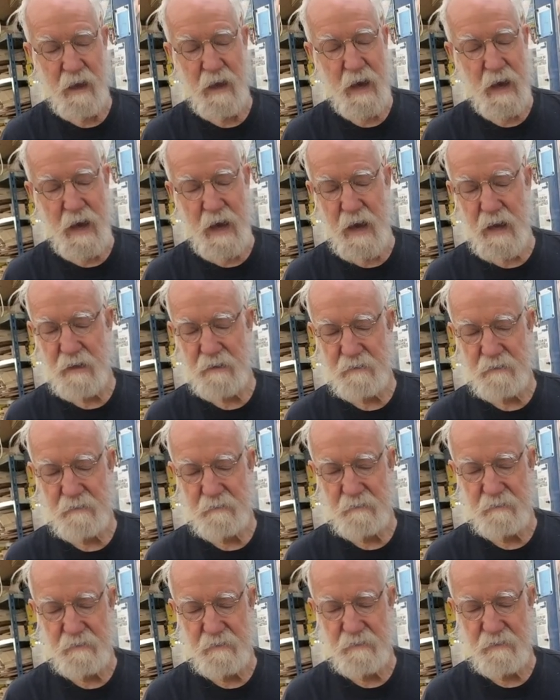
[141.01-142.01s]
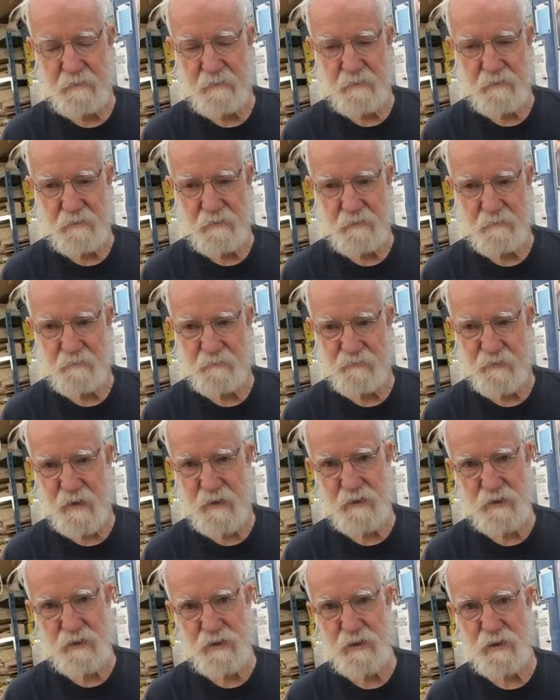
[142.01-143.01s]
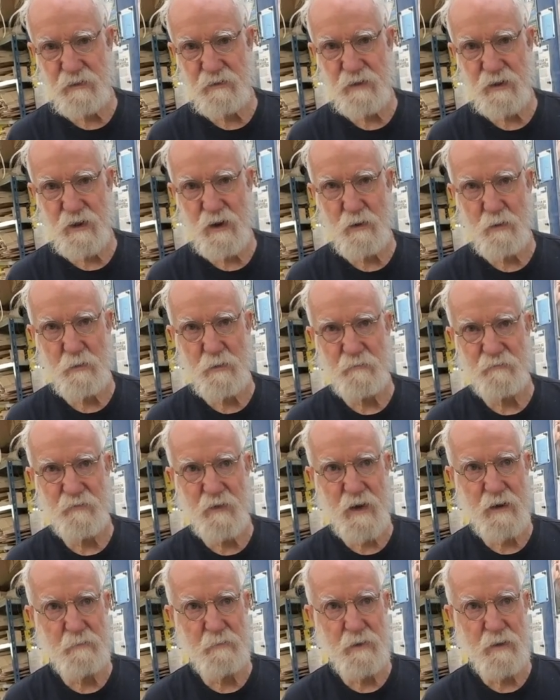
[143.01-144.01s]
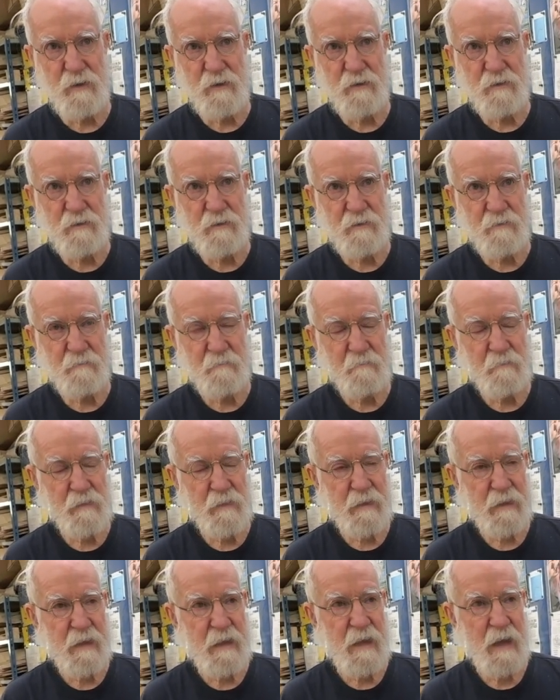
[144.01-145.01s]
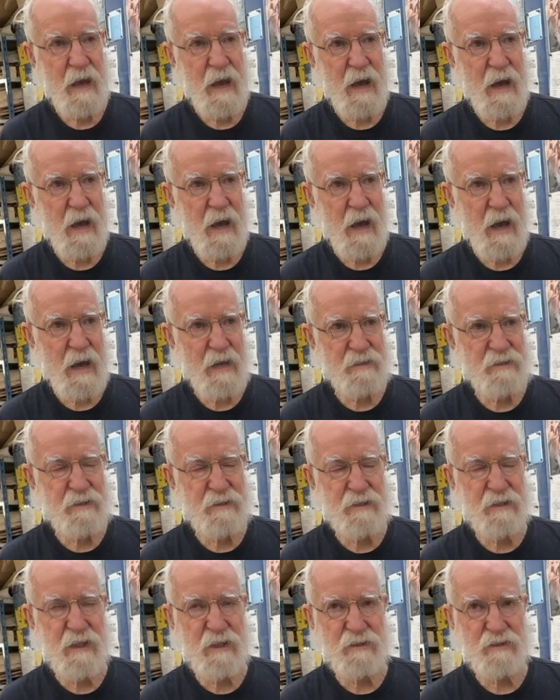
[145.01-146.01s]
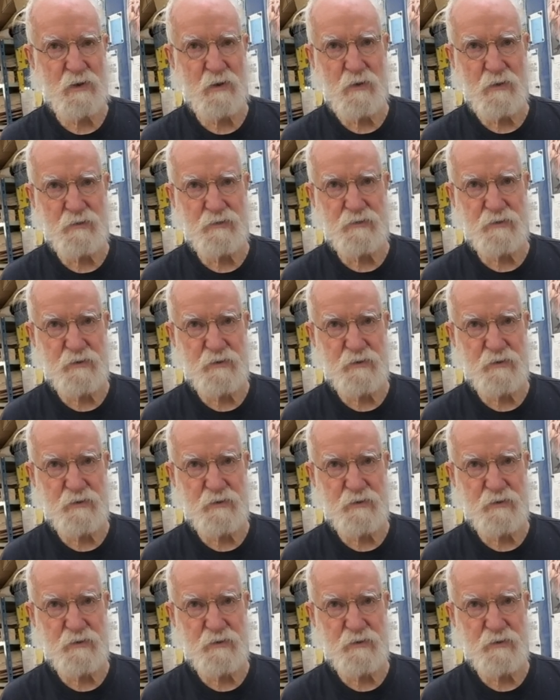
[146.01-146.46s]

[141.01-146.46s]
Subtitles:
And funny thing in carbon fiber, as it gets hot,